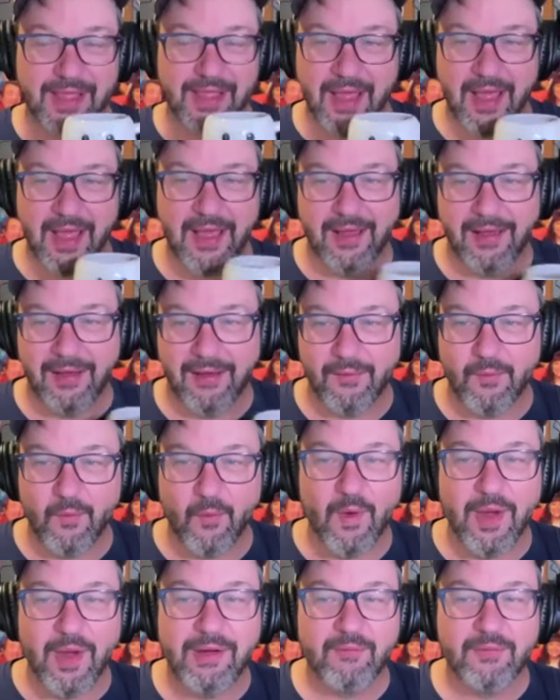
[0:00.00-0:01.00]
Uh,
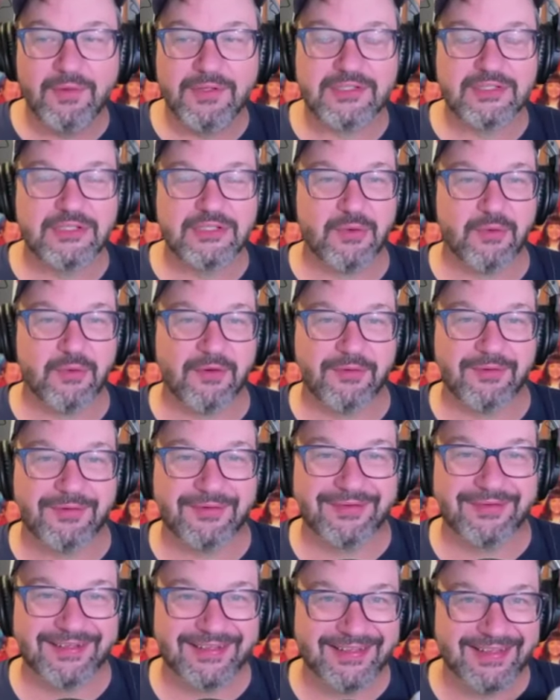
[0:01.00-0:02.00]
what Ooh, you get your, your
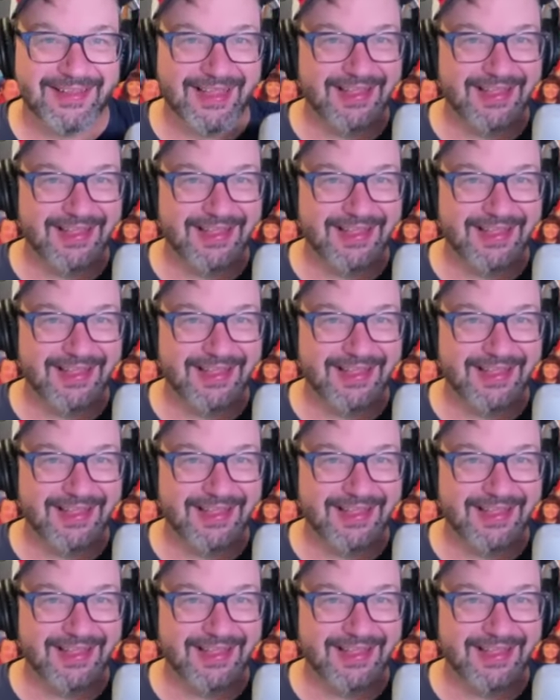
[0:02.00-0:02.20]
spooky boo